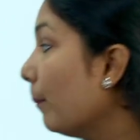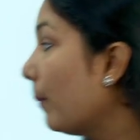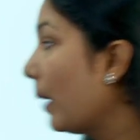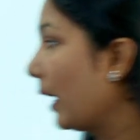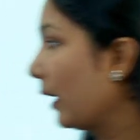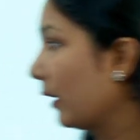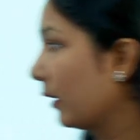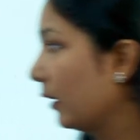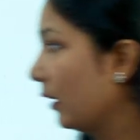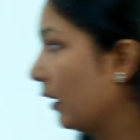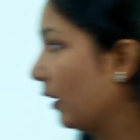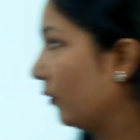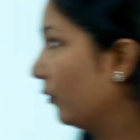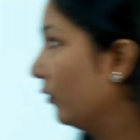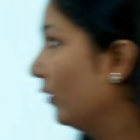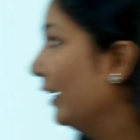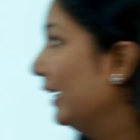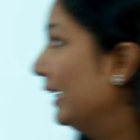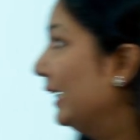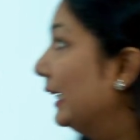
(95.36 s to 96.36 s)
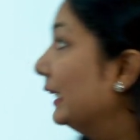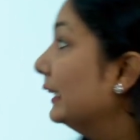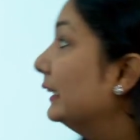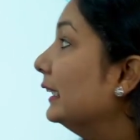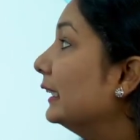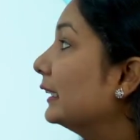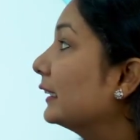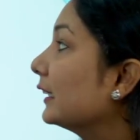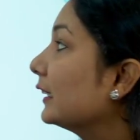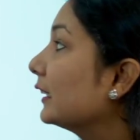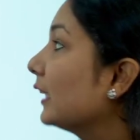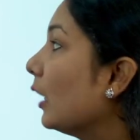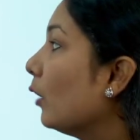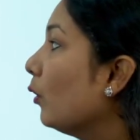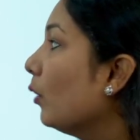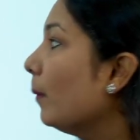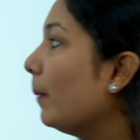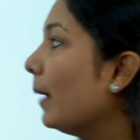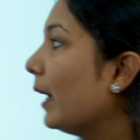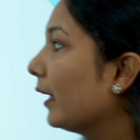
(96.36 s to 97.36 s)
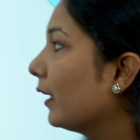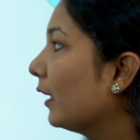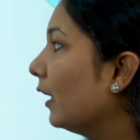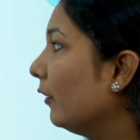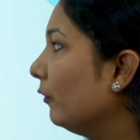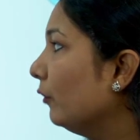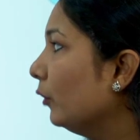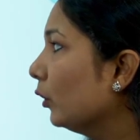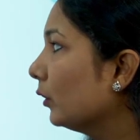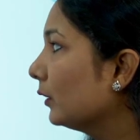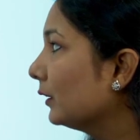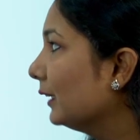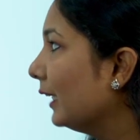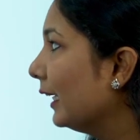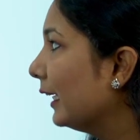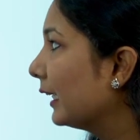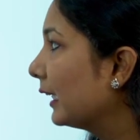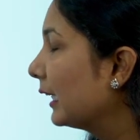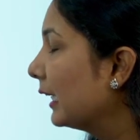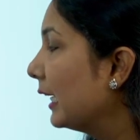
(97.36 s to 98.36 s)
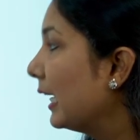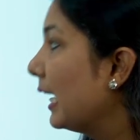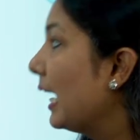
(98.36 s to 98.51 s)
bar graph. This is how a bar graph looks like,